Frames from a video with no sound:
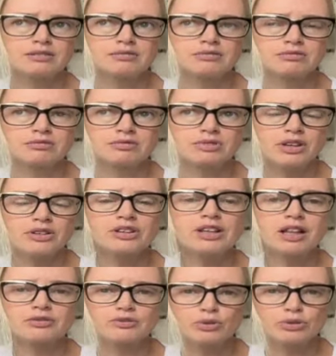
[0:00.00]
Southern
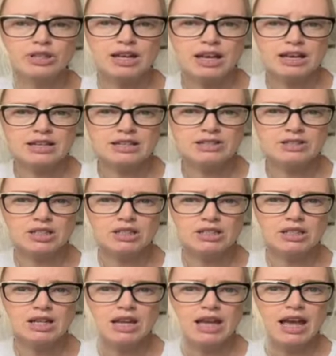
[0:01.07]
California Edison,
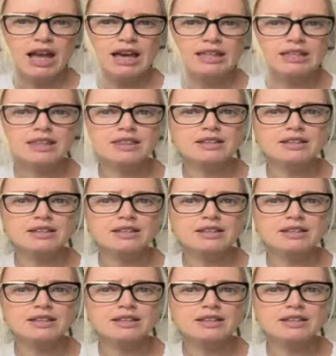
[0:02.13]
and then